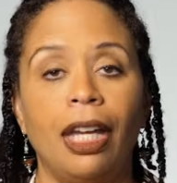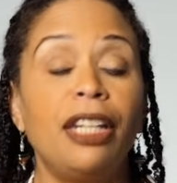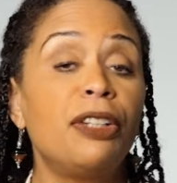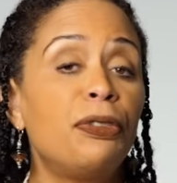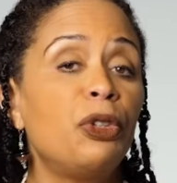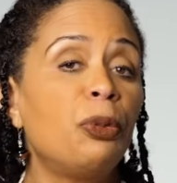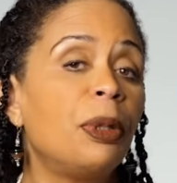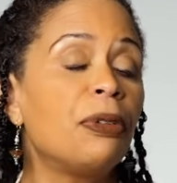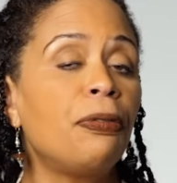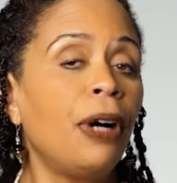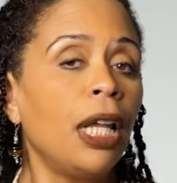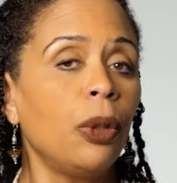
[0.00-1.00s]
And if you've been
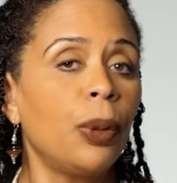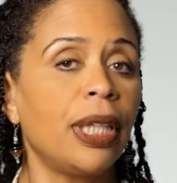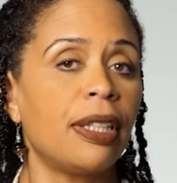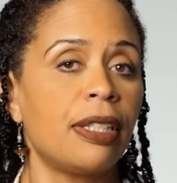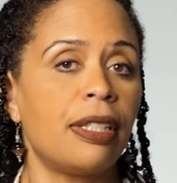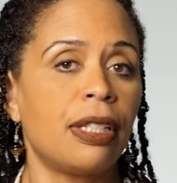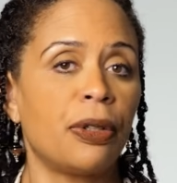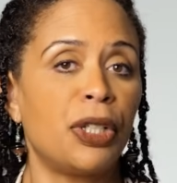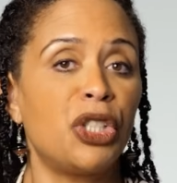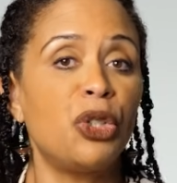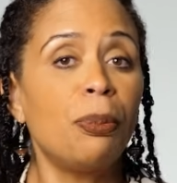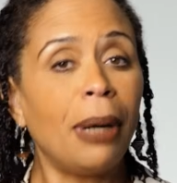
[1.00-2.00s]
following this
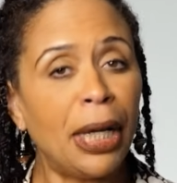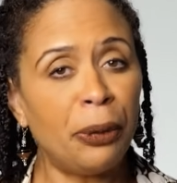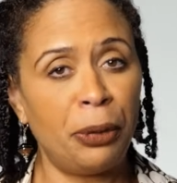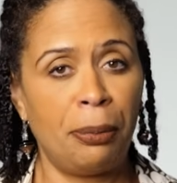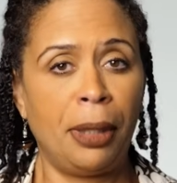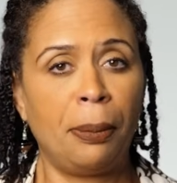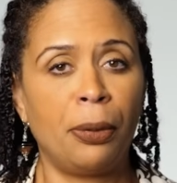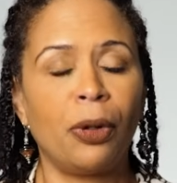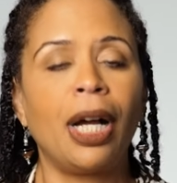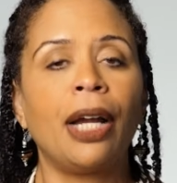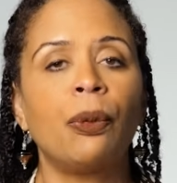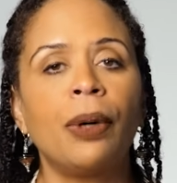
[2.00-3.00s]
series, you might remember
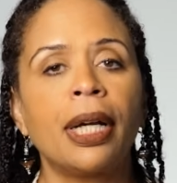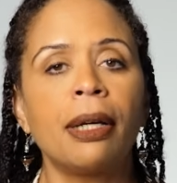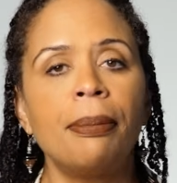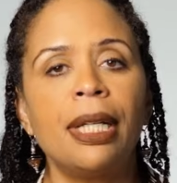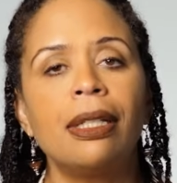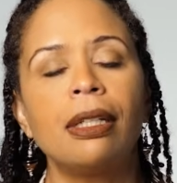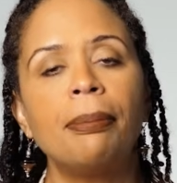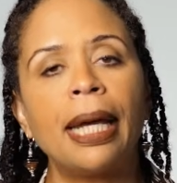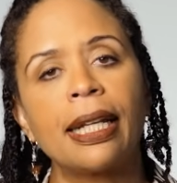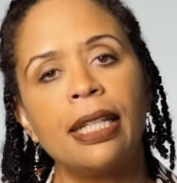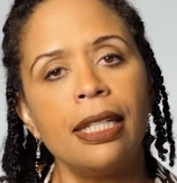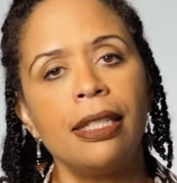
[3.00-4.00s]
I recommended
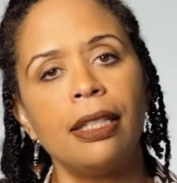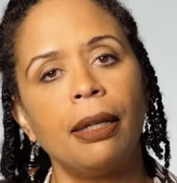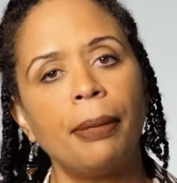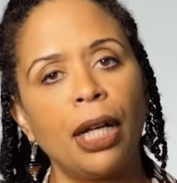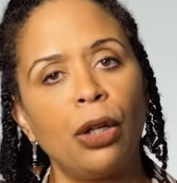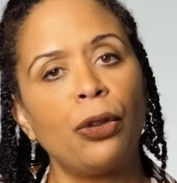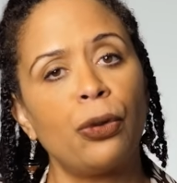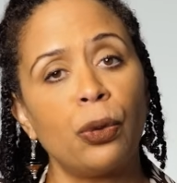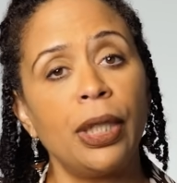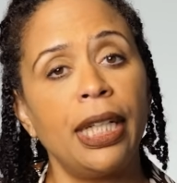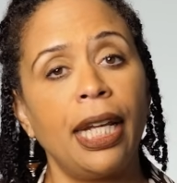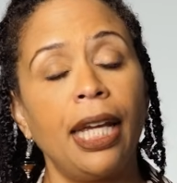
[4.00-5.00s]
magnesium L
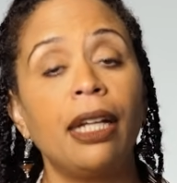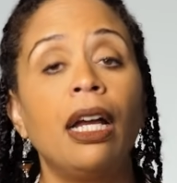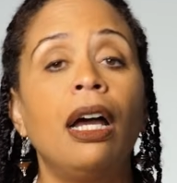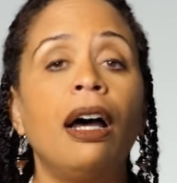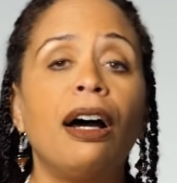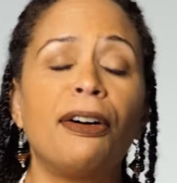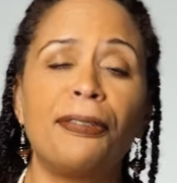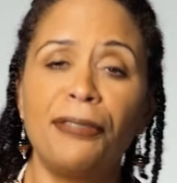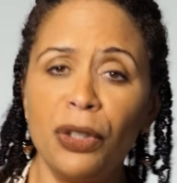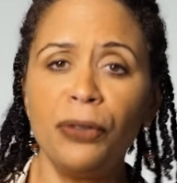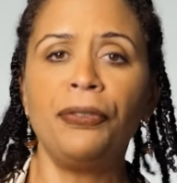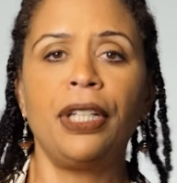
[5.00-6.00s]
threonate a
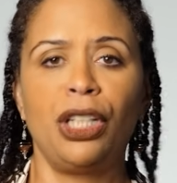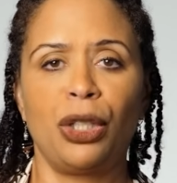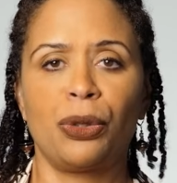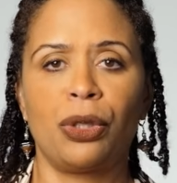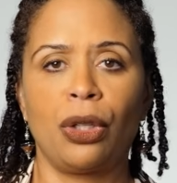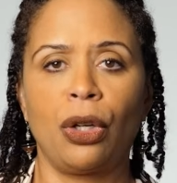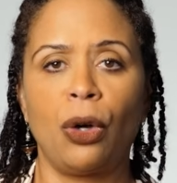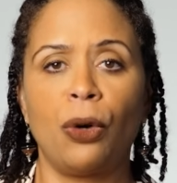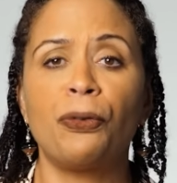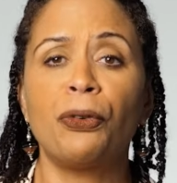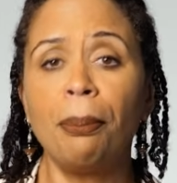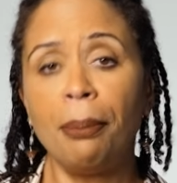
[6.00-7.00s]
few videos ago
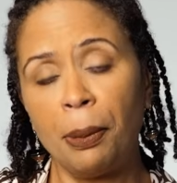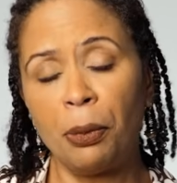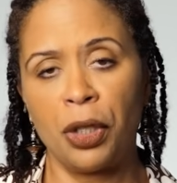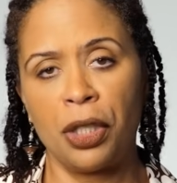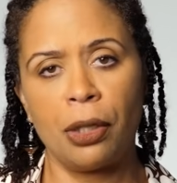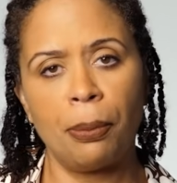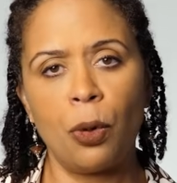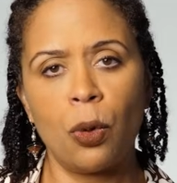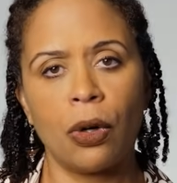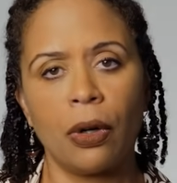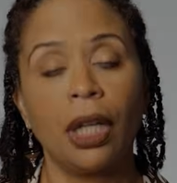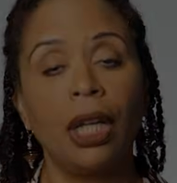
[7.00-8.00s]
for memory support.